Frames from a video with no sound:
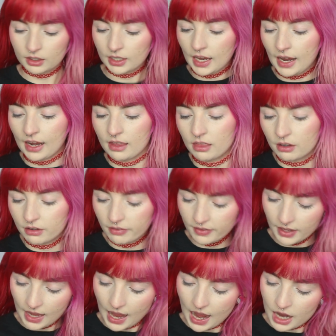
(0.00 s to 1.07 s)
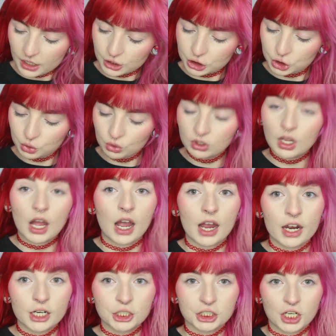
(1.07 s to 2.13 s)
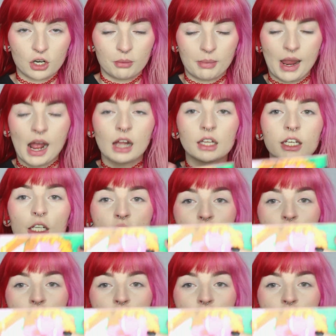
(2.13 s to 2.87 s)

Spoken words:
Okay, then the actual eyeshadow palette